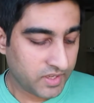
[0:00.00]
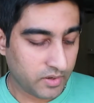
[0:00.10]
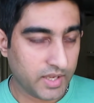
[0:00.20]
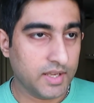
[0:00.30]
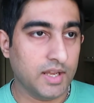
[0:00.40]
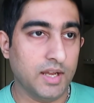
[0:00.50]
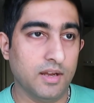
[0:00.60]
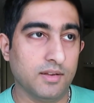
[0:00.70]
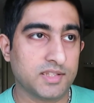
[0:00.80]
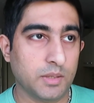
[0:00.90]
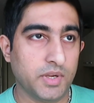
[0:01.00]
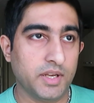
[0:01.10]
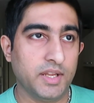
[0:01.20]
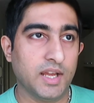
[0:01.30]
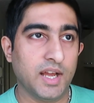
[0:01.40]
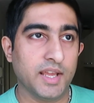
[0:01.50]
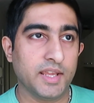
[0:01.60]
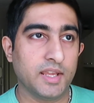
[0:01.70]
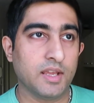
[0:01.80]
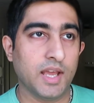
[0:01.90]
Okay, similarly I
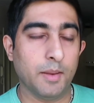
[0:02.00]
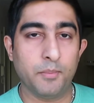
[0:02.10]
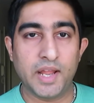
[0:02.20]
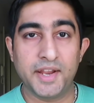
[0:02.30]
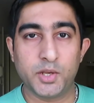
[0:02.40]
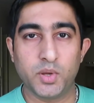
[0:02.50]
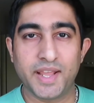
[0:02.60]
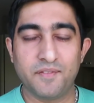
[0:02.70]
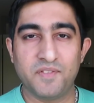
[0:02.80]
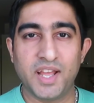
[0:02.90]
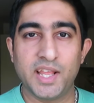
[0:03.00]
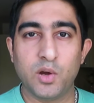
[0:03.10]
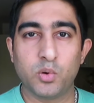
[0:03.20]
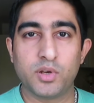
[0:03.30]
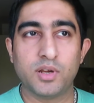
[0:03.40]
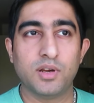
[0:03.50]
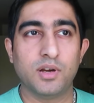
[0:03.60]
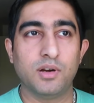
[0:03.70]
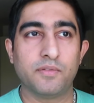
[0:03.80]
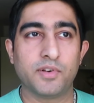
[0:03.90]
am planning to again fly out
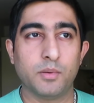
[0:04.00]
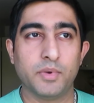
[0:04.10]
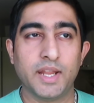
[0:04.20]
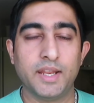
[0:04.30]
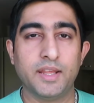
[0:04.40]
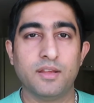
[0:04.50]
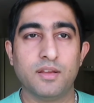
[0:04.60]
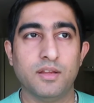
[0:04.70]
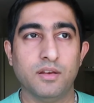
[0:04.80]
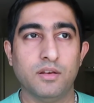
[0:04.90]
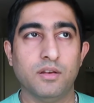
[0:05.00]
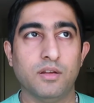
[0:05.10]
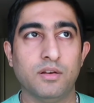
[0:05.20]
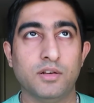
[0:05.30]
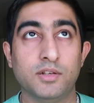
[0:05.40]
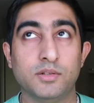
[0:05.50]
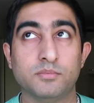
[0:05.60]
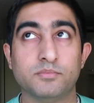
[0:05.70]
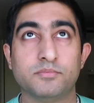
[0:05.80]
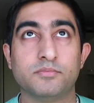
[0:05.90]
from Delhi in
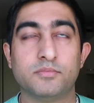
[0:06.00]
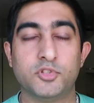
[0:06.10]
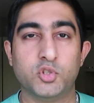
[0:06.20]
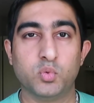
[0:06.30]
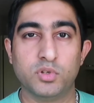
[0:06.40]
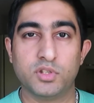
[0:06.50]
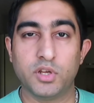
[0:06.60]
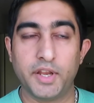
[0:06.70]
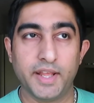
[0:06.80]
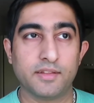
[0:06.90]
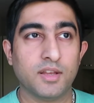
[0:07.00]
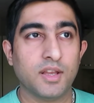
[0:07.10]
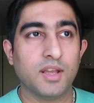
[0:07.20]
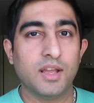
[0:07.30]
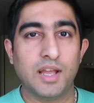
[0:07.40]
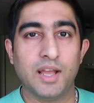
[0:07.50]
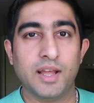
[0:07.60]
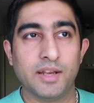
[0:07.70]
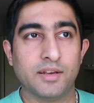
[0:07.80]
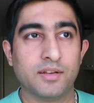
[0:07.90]
June 30th,
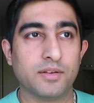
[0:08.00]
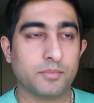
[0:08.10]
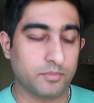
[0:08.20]
and